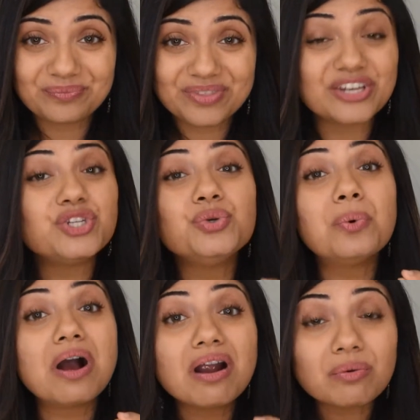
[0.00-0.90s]
that
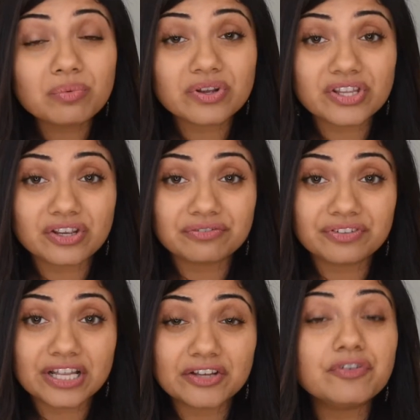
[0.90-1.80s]
you are worthy of
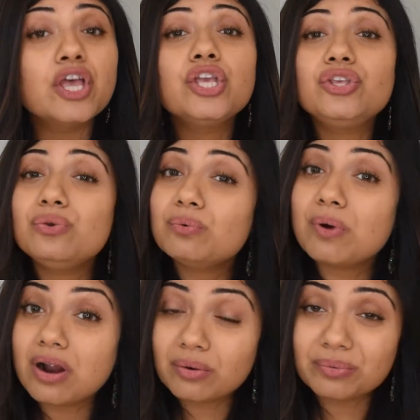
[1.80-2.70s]
love, you
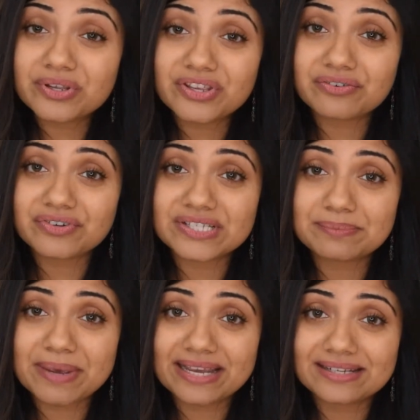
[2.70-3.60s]
are worthy of
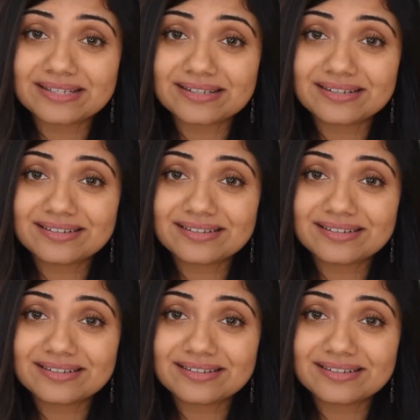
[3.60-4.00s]
respect.